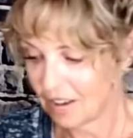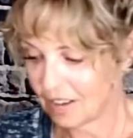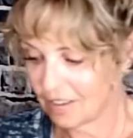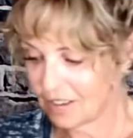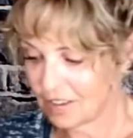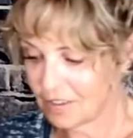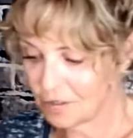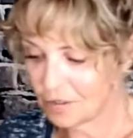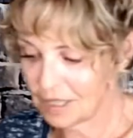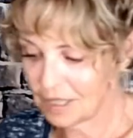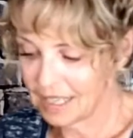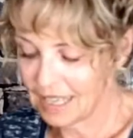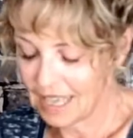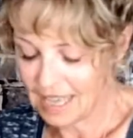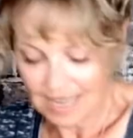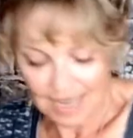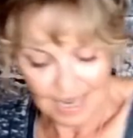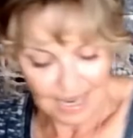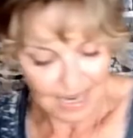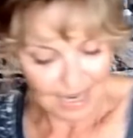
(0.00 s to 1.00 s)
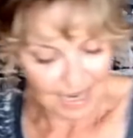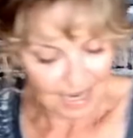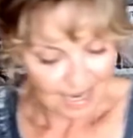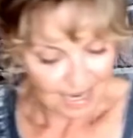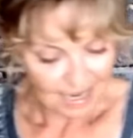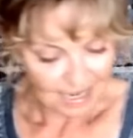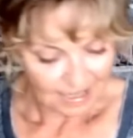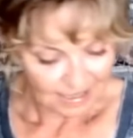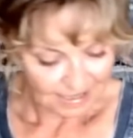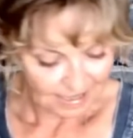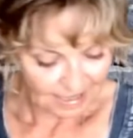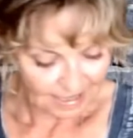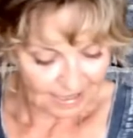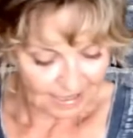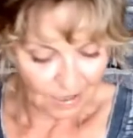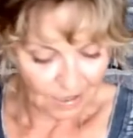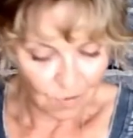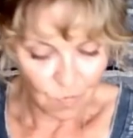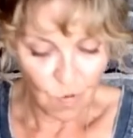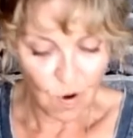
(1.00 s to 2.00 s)
Okay, Six
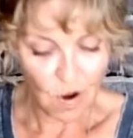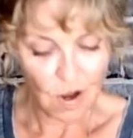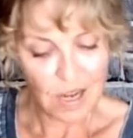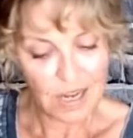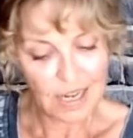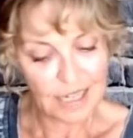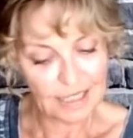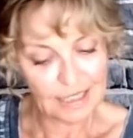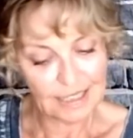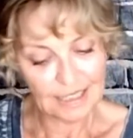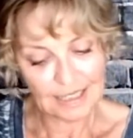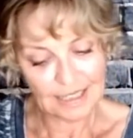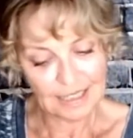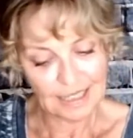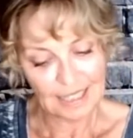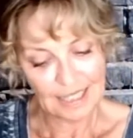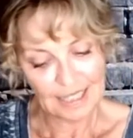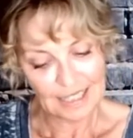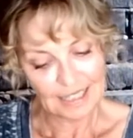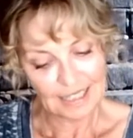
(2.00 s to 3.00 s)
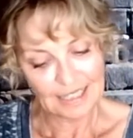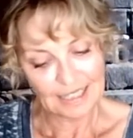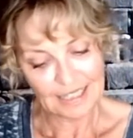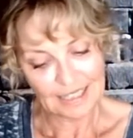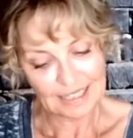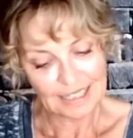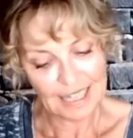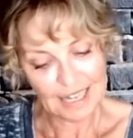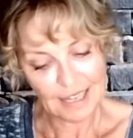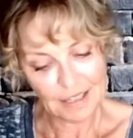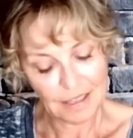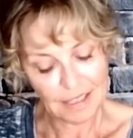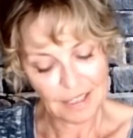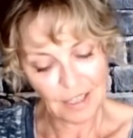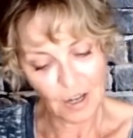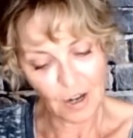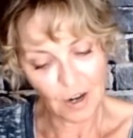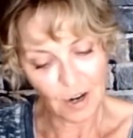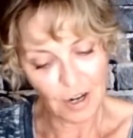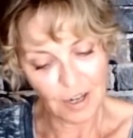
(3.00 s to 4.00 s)
of Wands, the Death
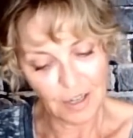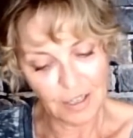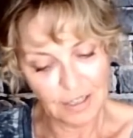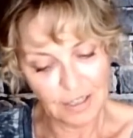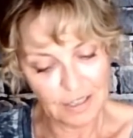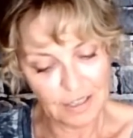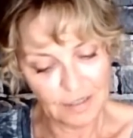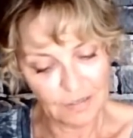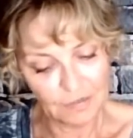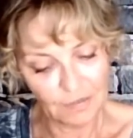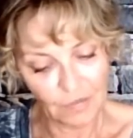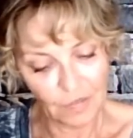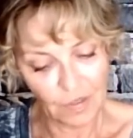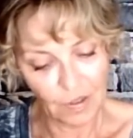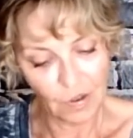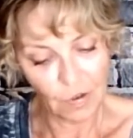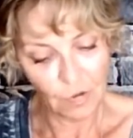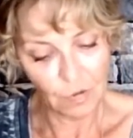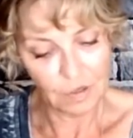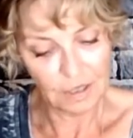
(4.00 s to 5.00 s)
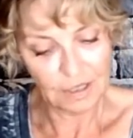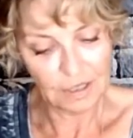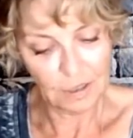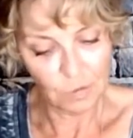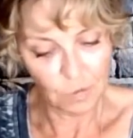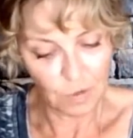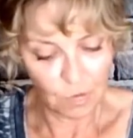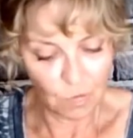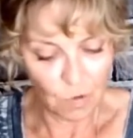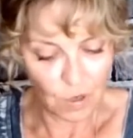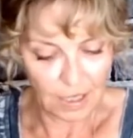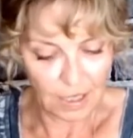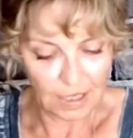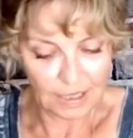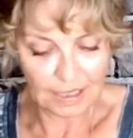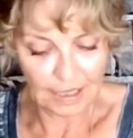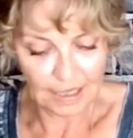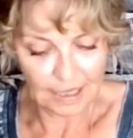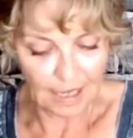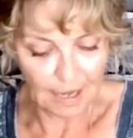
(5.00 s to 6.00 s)
card. Oh, this one wanted
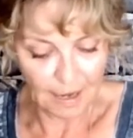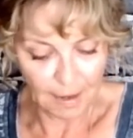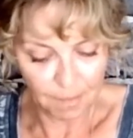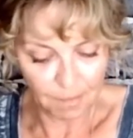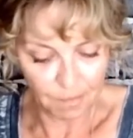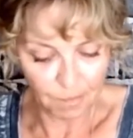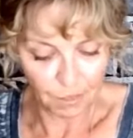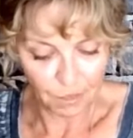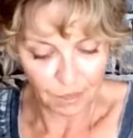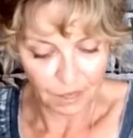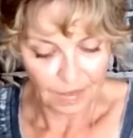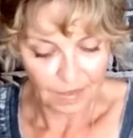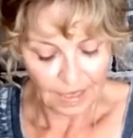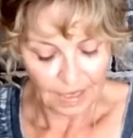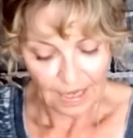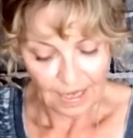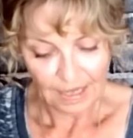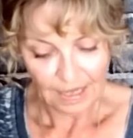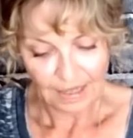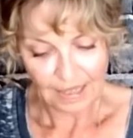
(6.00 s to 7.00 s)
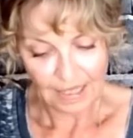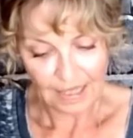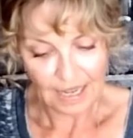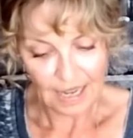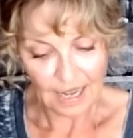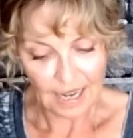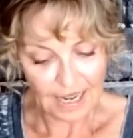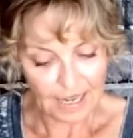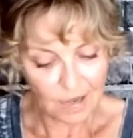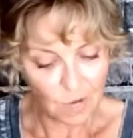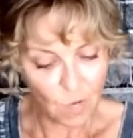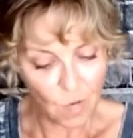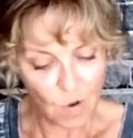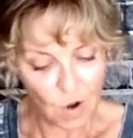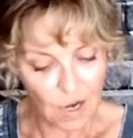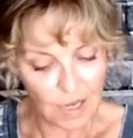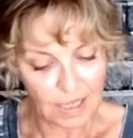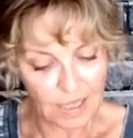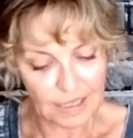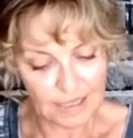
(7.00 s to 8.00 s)
to come. The Nine of
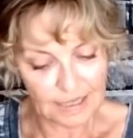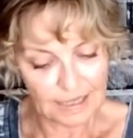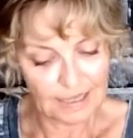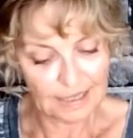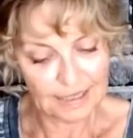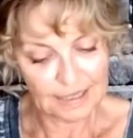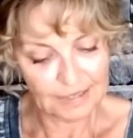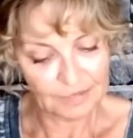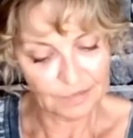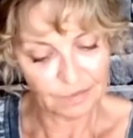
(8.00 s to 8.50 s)
Wands.